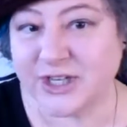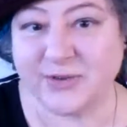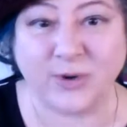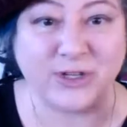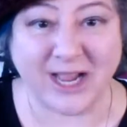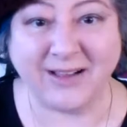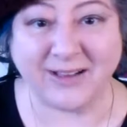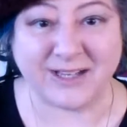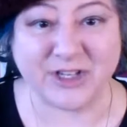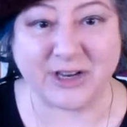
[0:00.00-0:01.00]
or
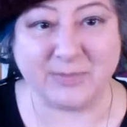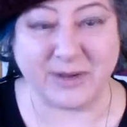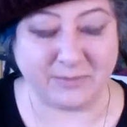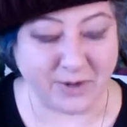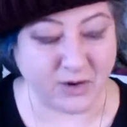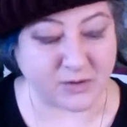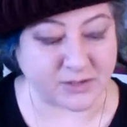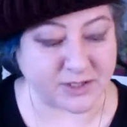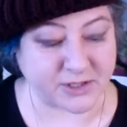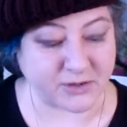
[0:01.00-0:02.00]
challenge had been
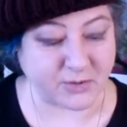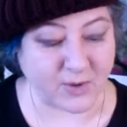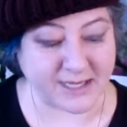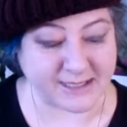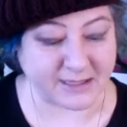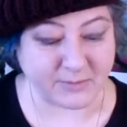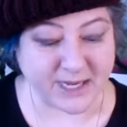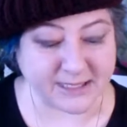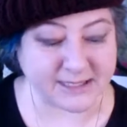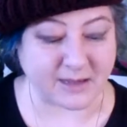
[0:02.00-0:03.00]
posed to the Ways and
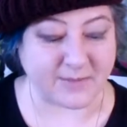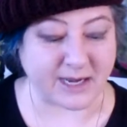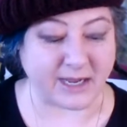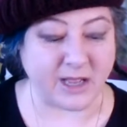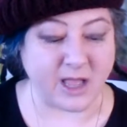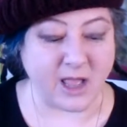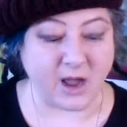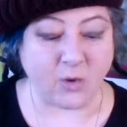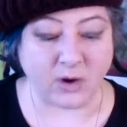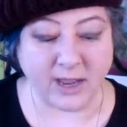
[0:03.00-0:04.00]
Means Committee
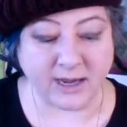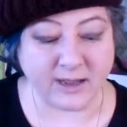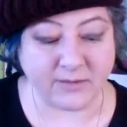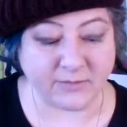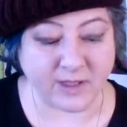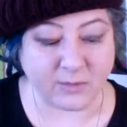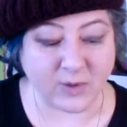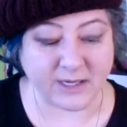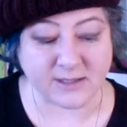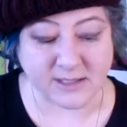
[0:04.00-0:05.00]
or any of the
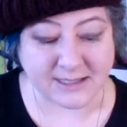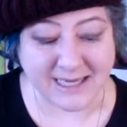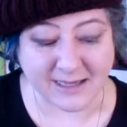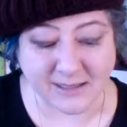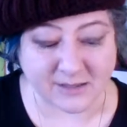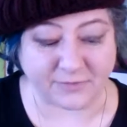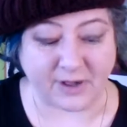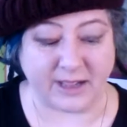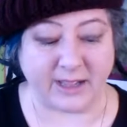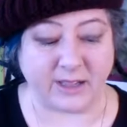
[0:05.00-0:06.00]
witnesses
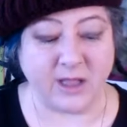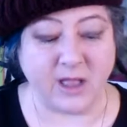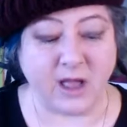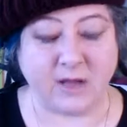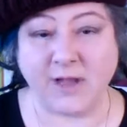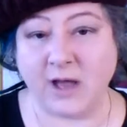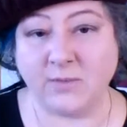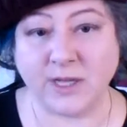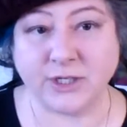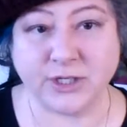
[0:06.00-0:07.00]
testifying of how
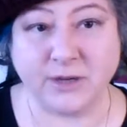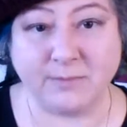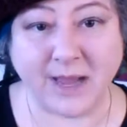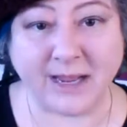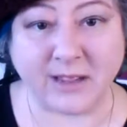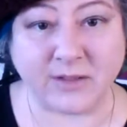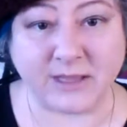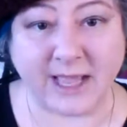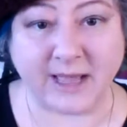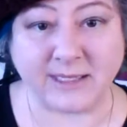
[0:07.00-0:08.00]
much money that
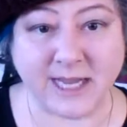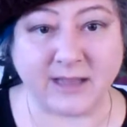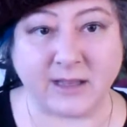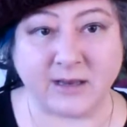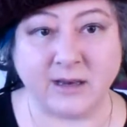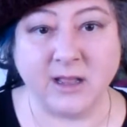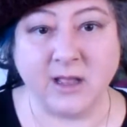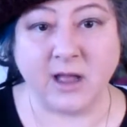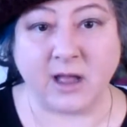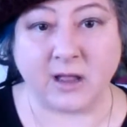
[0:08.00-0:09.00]
they had taken
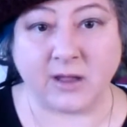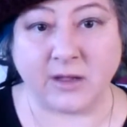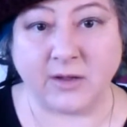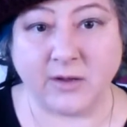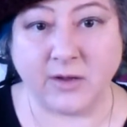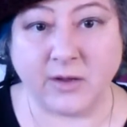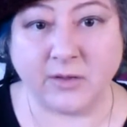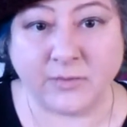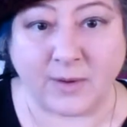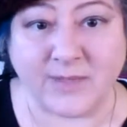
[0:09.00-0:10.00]

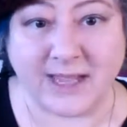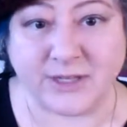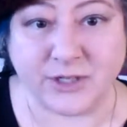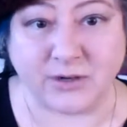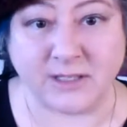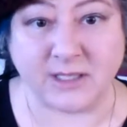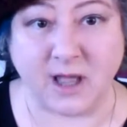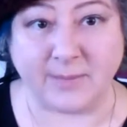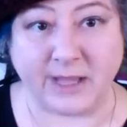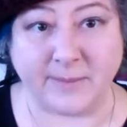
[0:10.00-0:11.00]
from the insurance
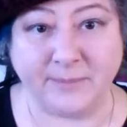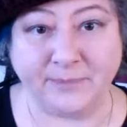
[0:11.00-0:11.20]
lobby.